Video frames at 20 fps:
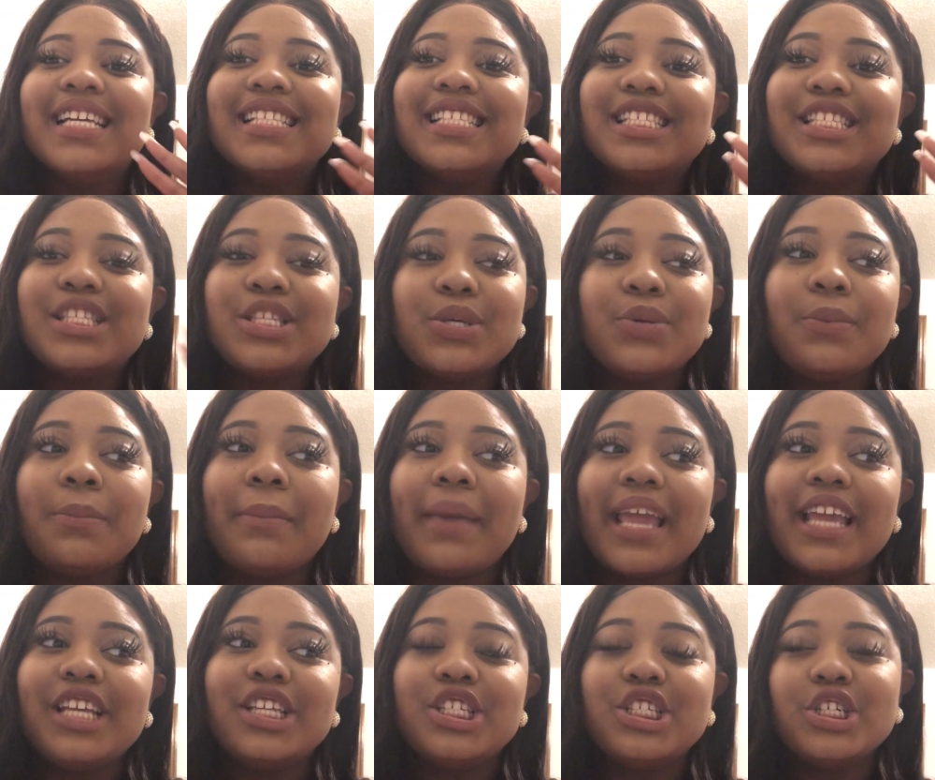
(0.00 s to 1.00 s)
to
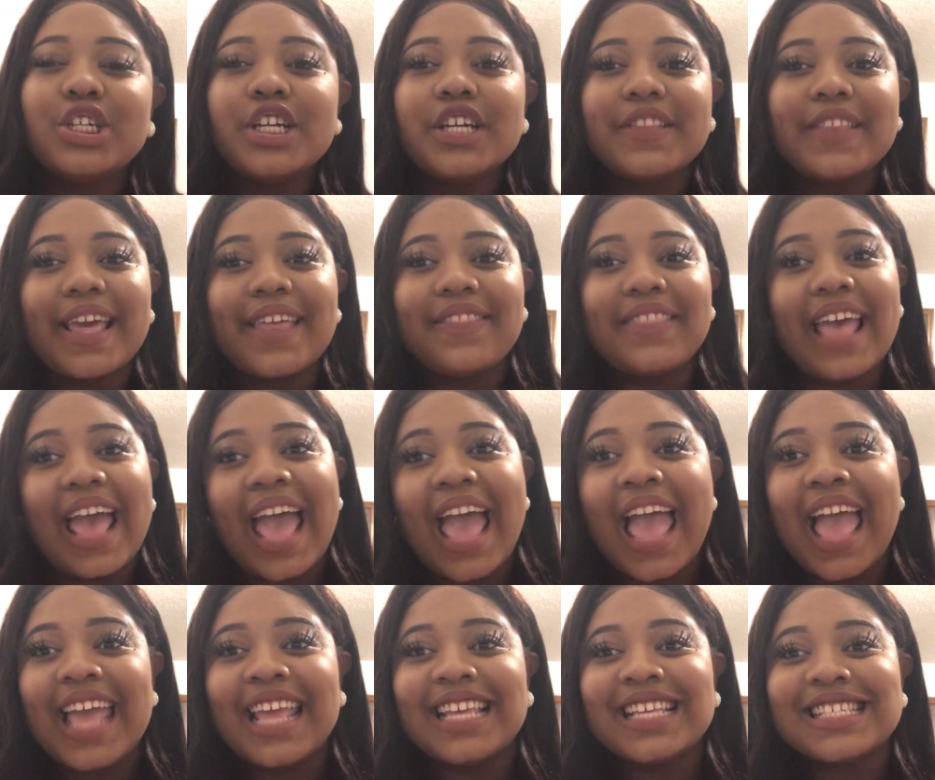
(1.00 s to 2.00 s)
make sure that
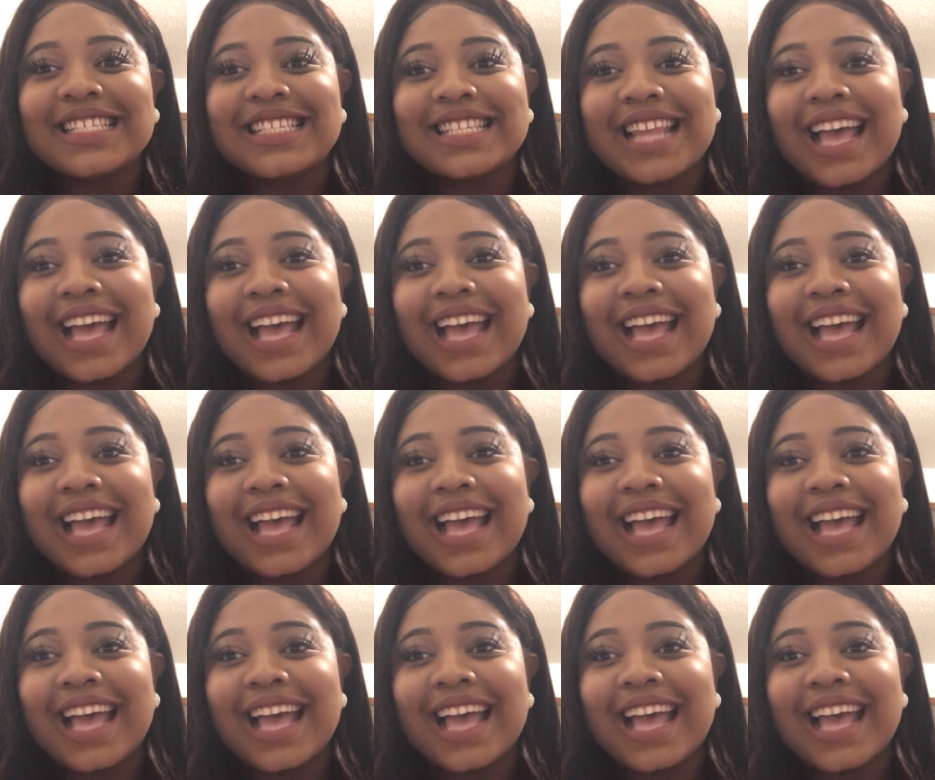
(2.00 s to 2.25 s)
that is